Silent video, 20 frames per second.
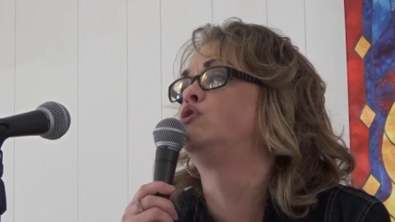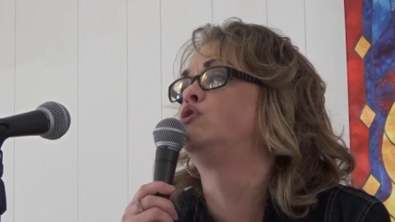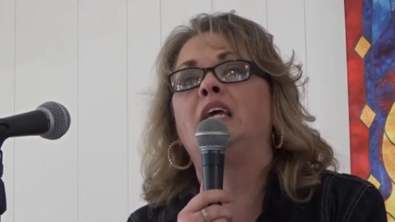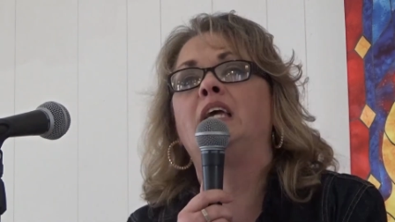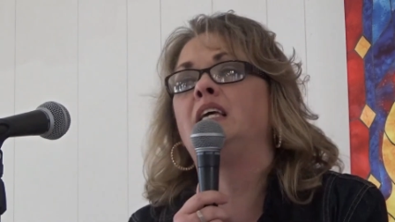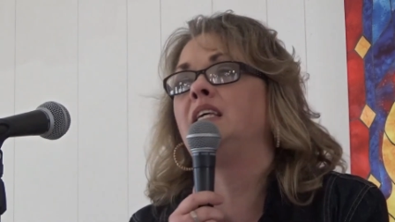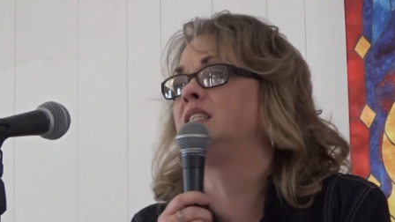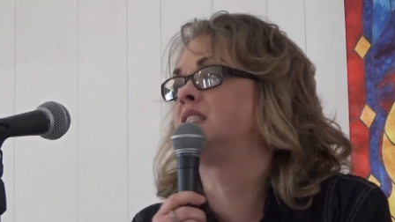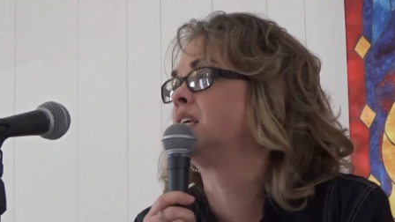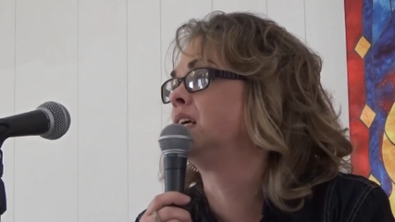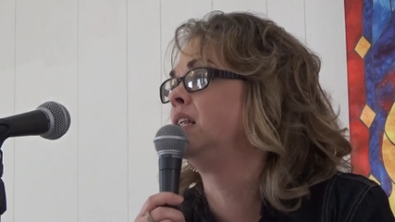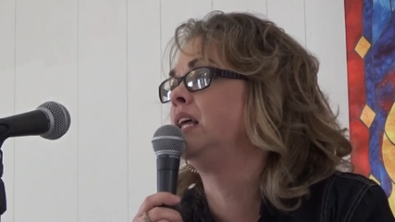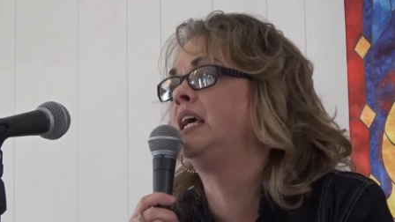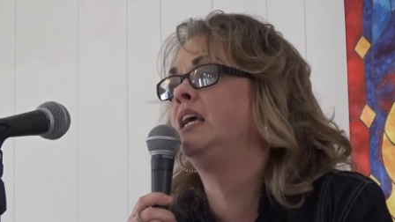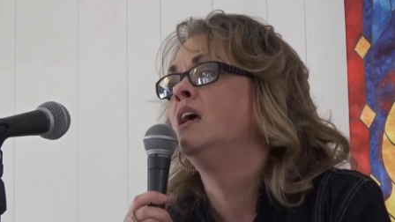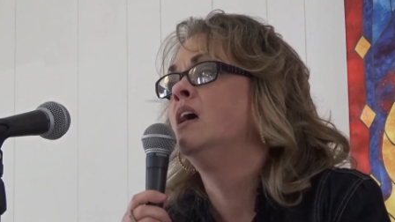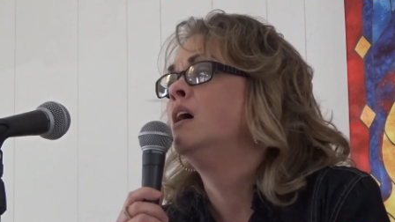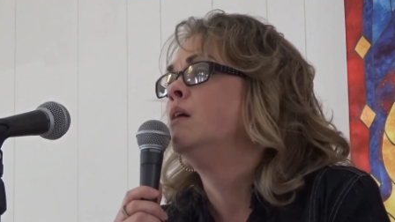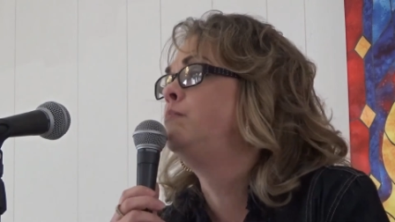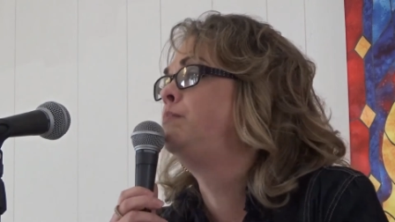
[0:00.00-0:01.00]

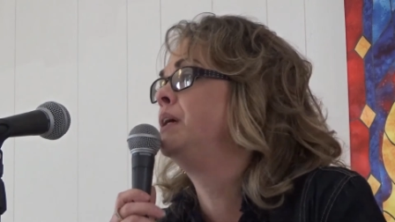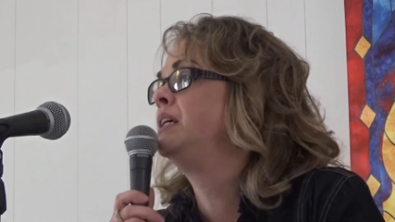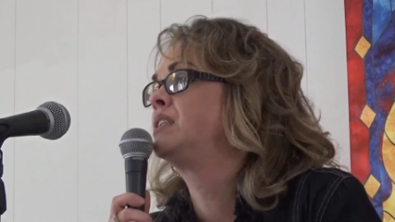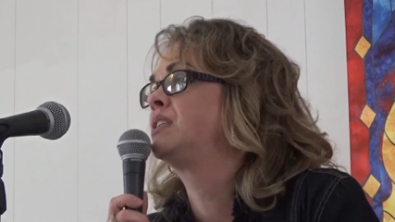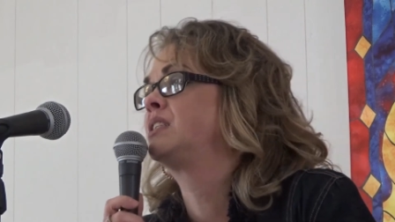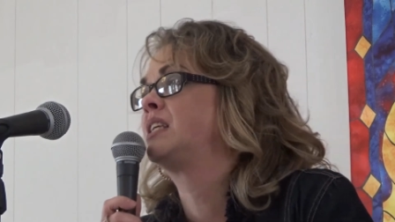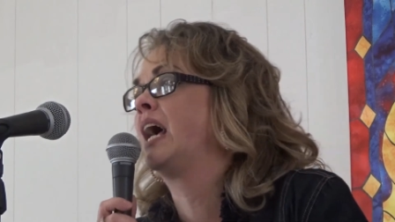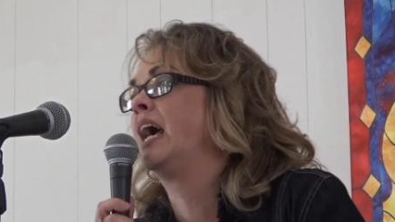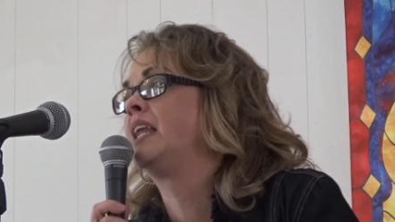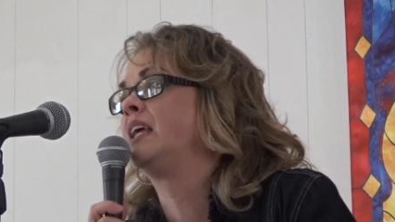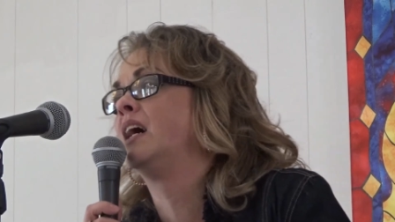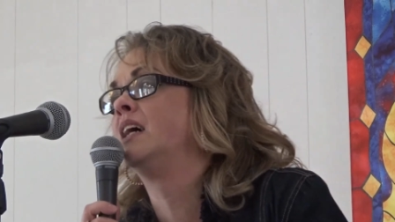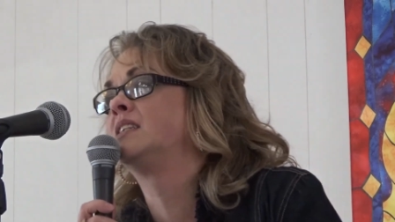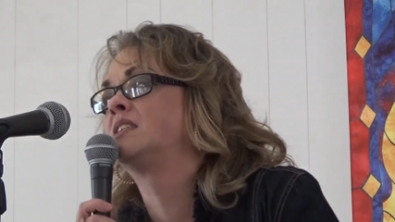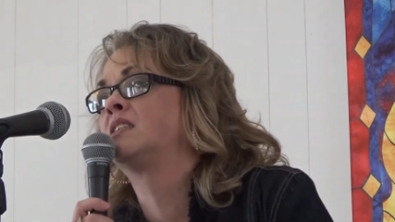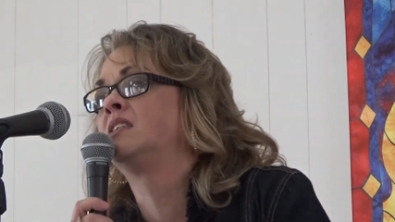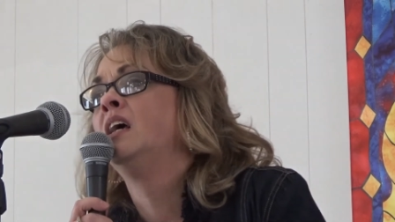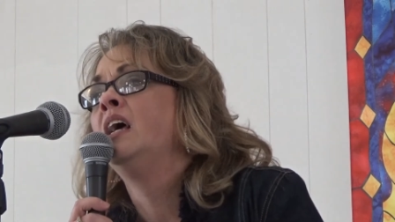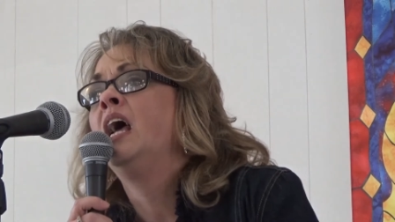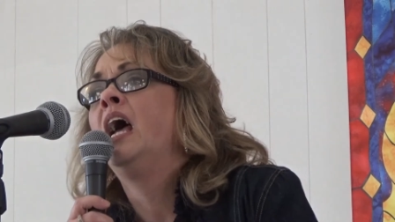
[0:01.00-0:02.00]
easily beset
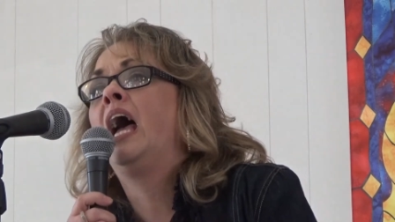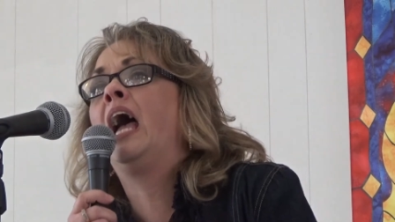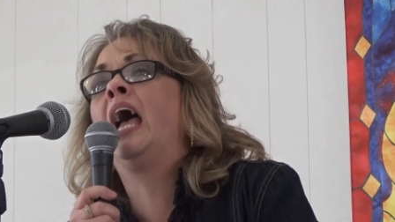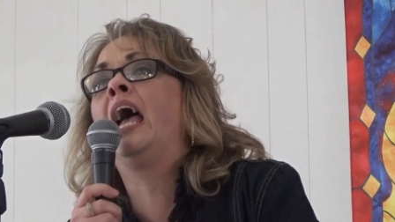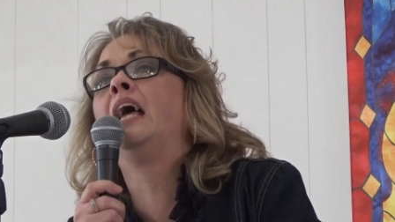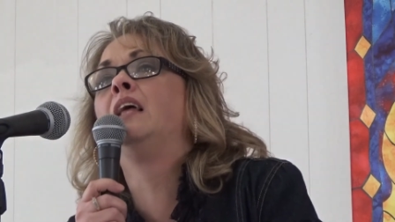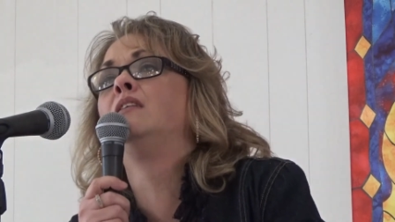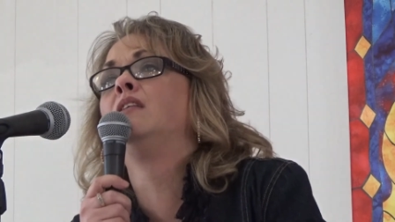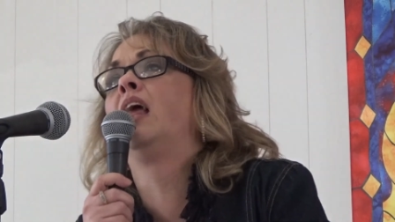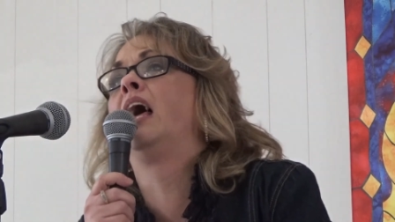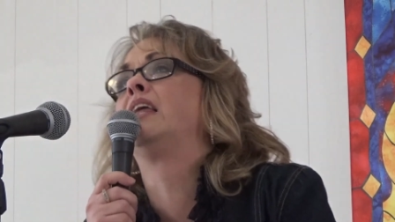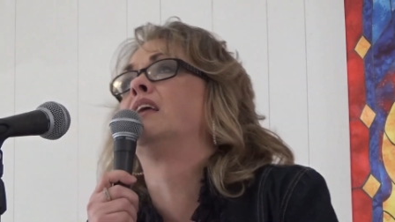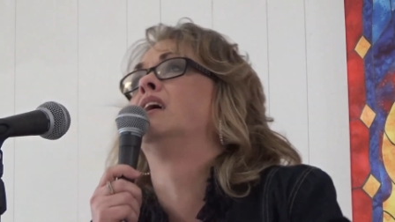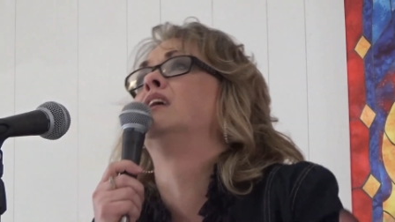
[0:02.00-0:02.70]
us and let